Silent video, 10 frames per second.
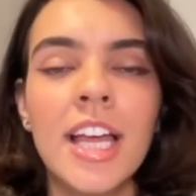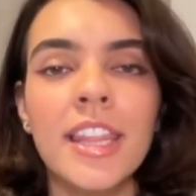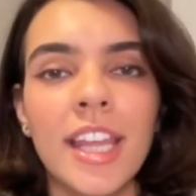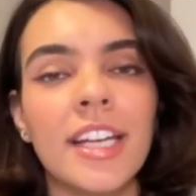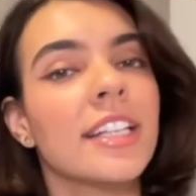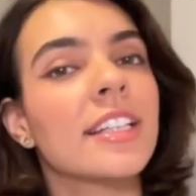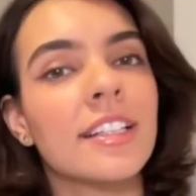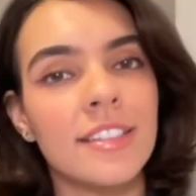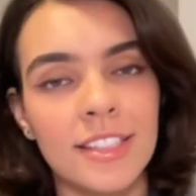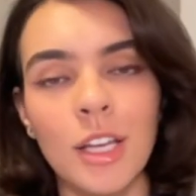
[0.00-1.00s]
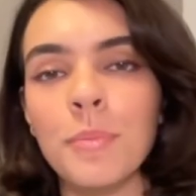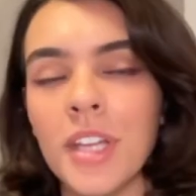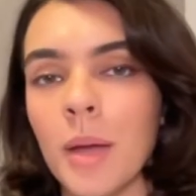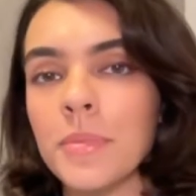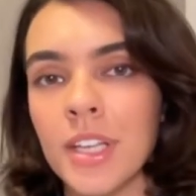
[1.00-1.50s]
that it
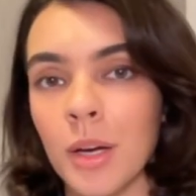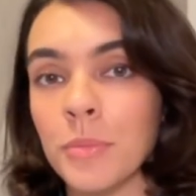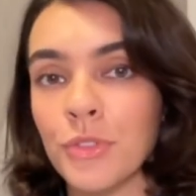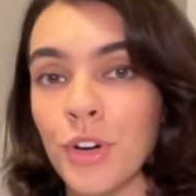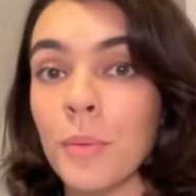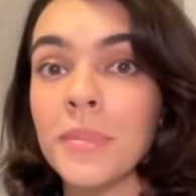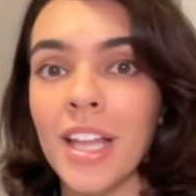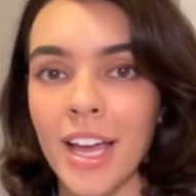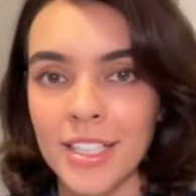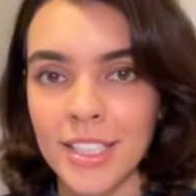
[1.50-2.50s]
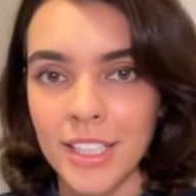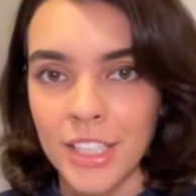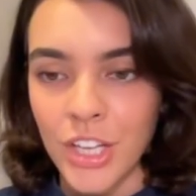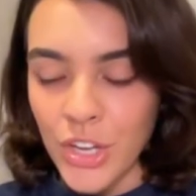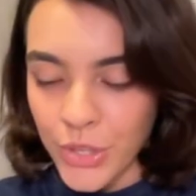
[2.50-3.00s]
sometimes comes from
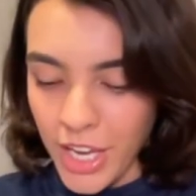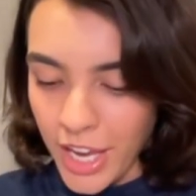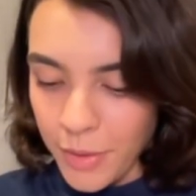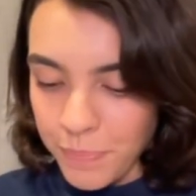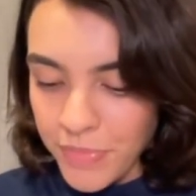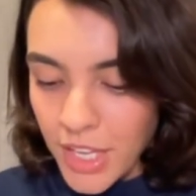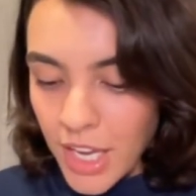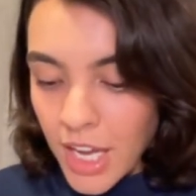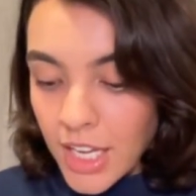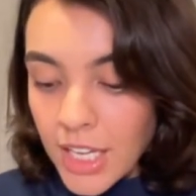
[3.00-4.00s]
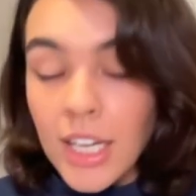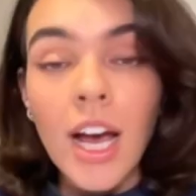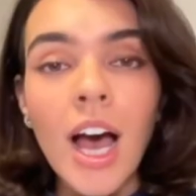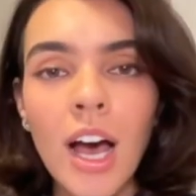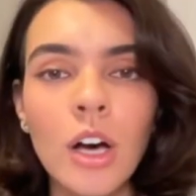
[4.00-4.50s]
Latin, okay?
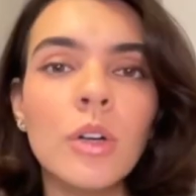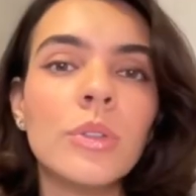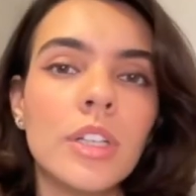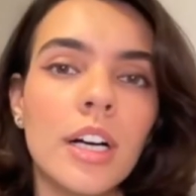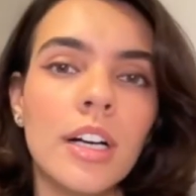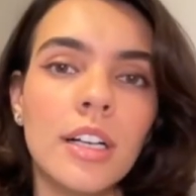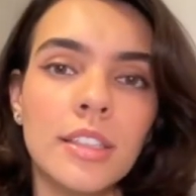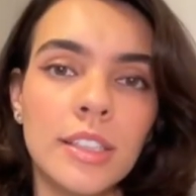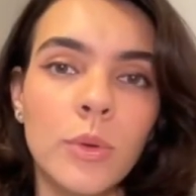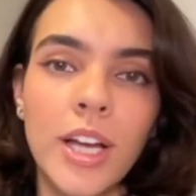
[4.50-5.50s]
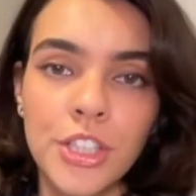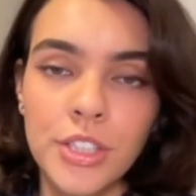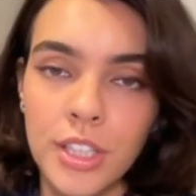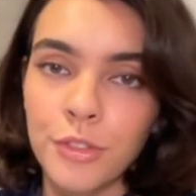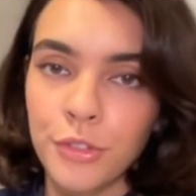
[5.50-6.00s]
How the
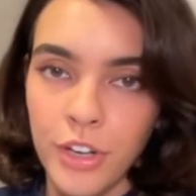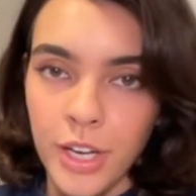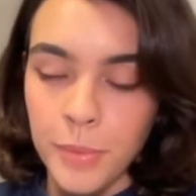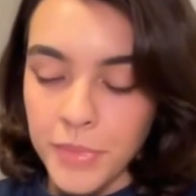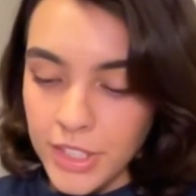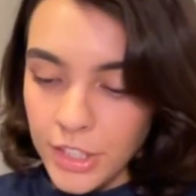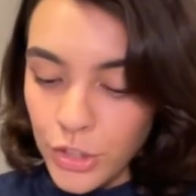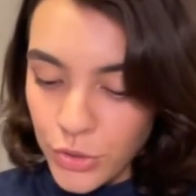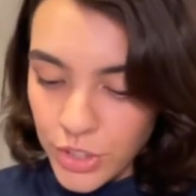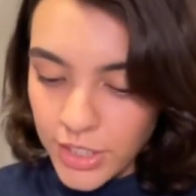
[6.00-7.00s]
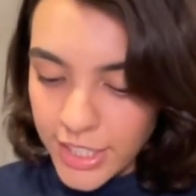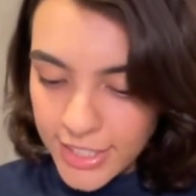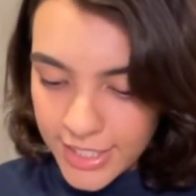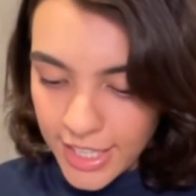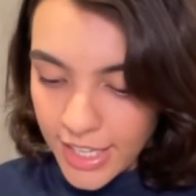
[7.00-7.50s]
questions are framed. Usually
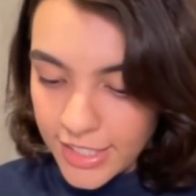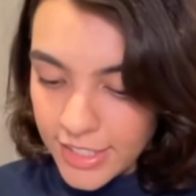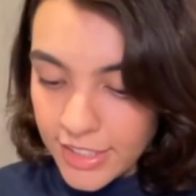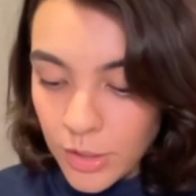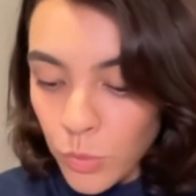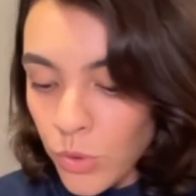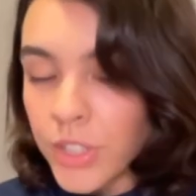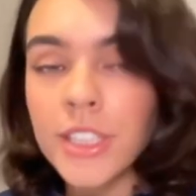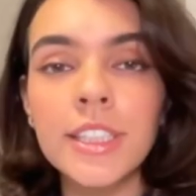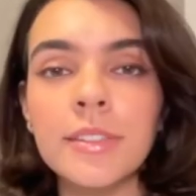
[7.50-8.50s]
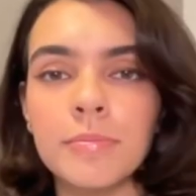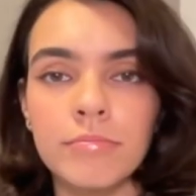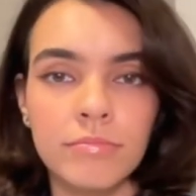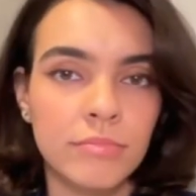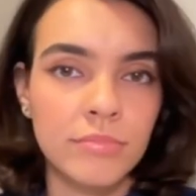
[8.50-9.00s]
it says, the word
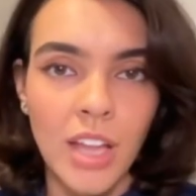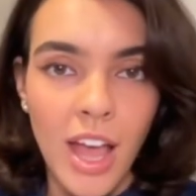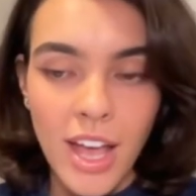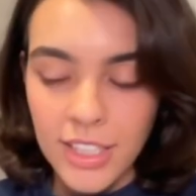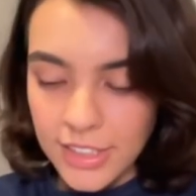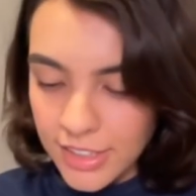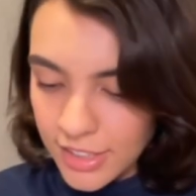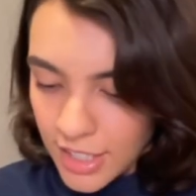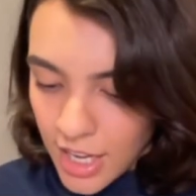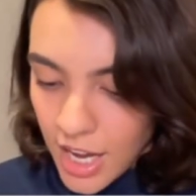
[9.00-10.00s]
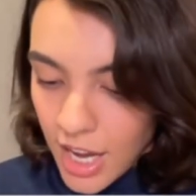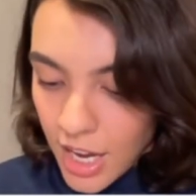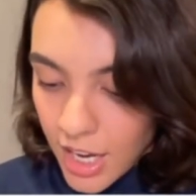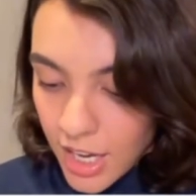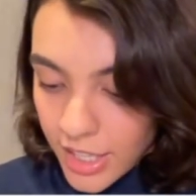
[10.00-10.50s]
X
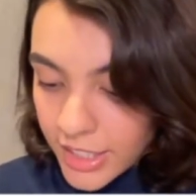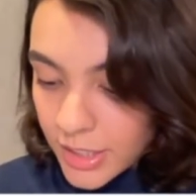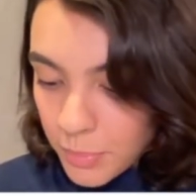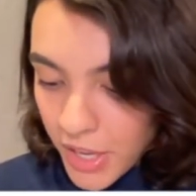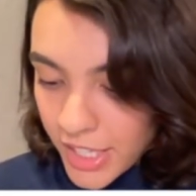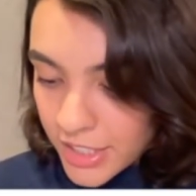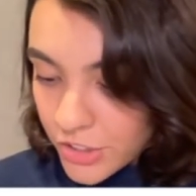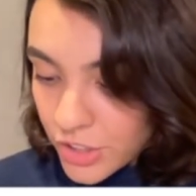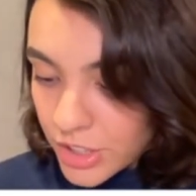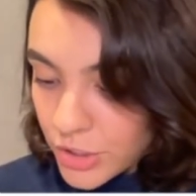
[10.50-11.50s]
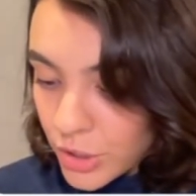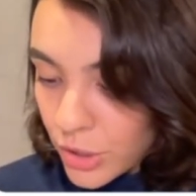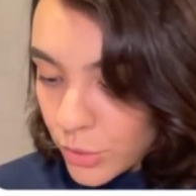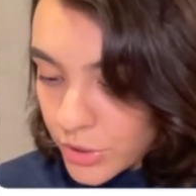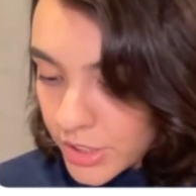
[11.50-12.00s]
in the passage is
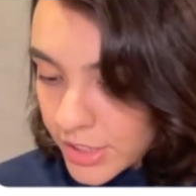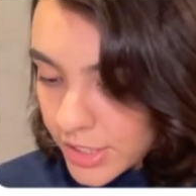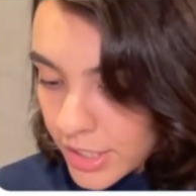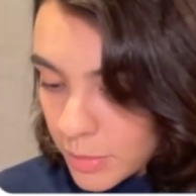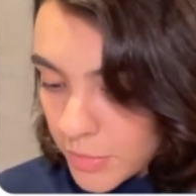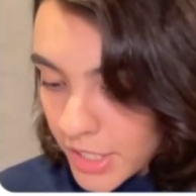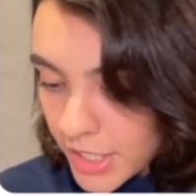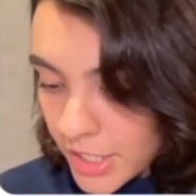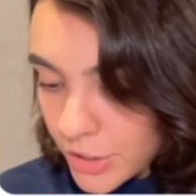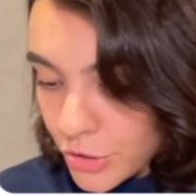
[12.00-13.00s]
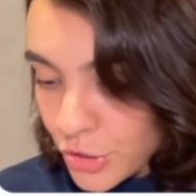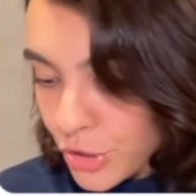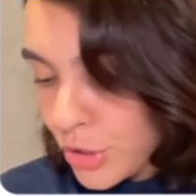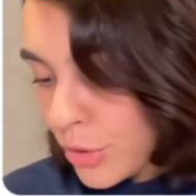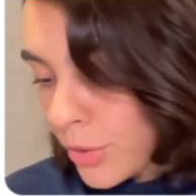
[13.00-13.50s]
closest in meaning to,